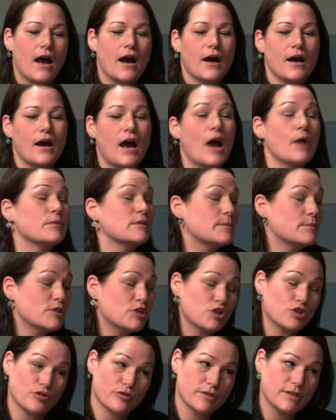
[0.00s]
I was a
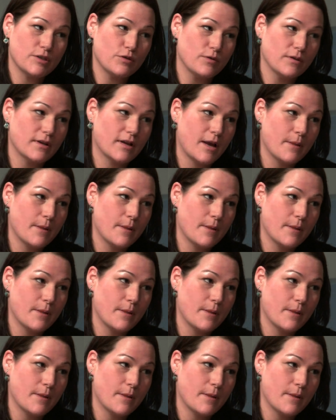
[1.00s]
mature student